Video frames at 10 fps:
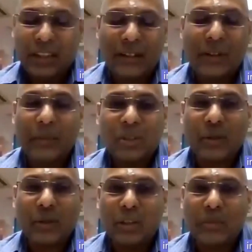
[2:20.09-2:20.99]
they are very
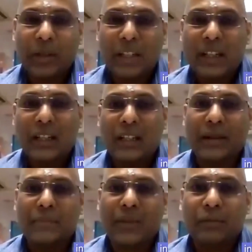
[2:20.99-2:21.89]
much on demand. And uh,
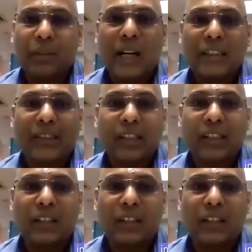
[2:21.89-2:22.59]
if the banks are